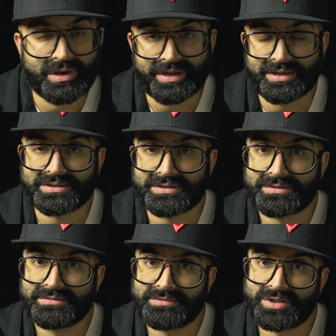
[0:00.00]
like
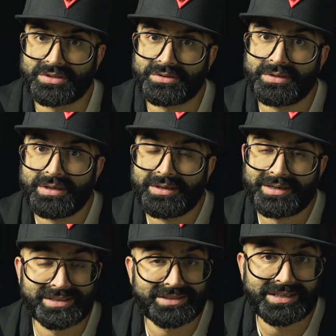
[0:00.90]
us to
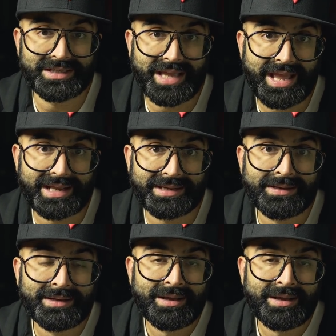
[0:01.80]
consider getting.